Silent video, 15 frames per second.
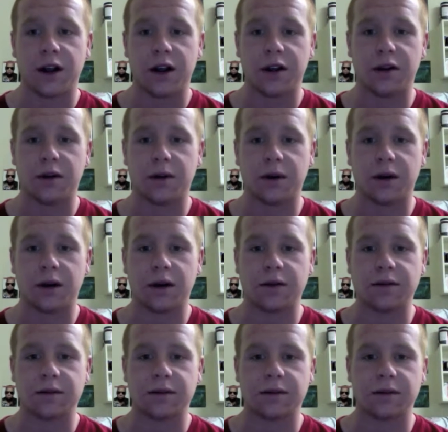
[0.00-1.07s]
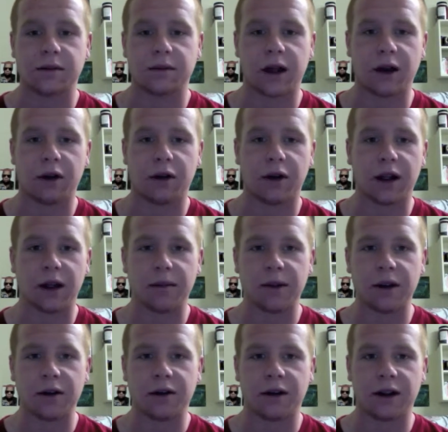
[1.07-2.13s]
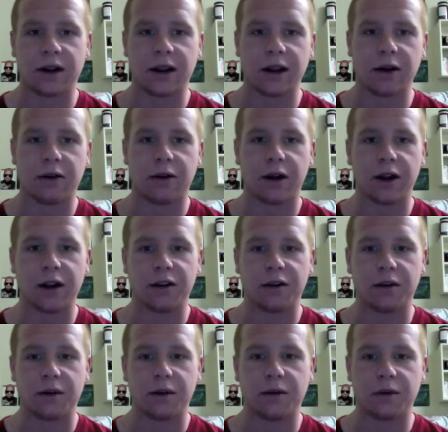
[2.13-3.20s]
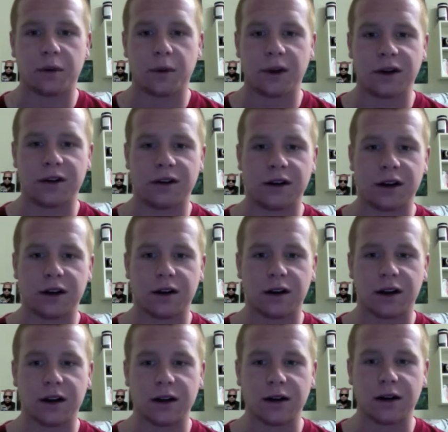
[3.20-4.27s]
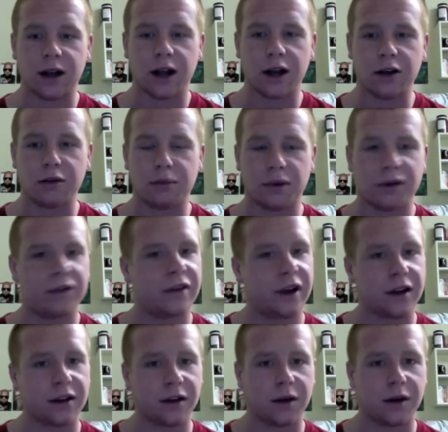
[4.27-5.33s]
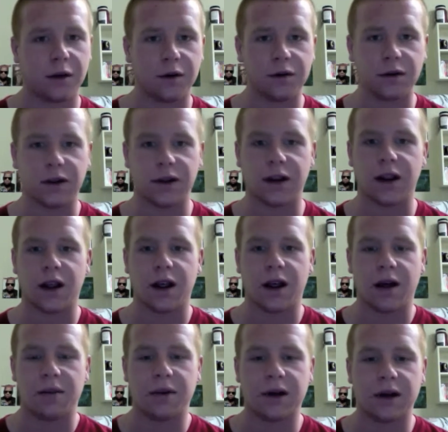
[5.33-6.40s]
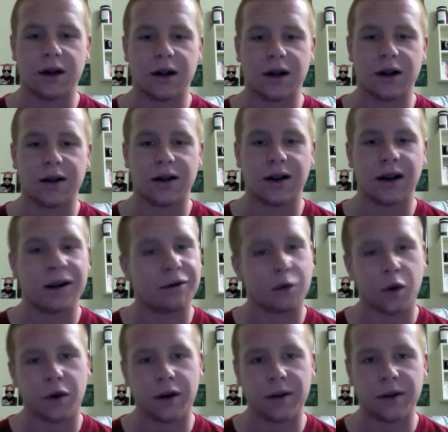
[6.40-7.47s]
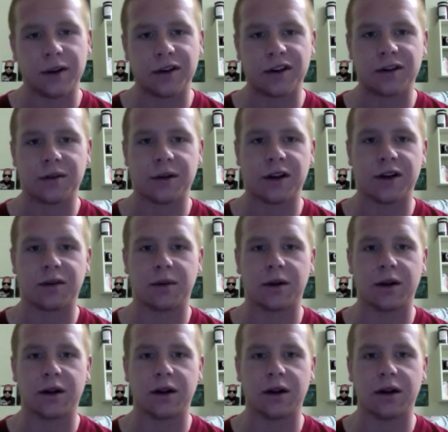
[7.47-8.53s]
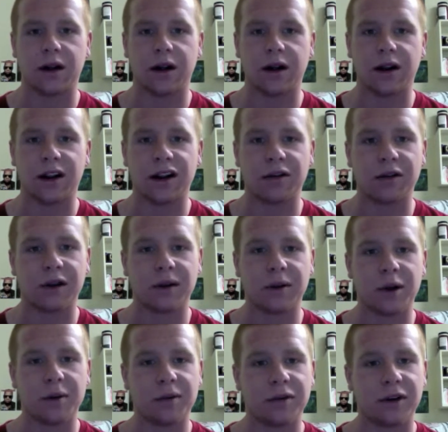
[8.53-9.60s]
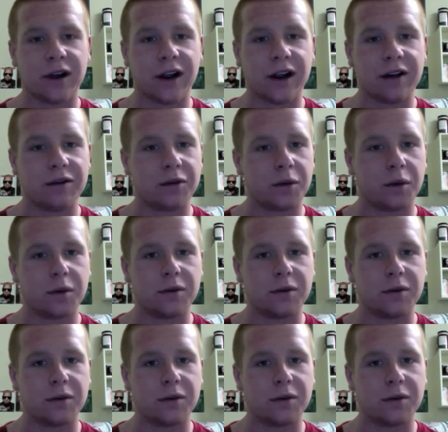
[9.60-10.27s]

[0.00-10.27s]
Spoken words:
to kind of look at me so I can get it right, so for week 6 I can kind of perfect it, hopefully. But did 4 rainbows this week as well. Next week I'm hoping for a handful,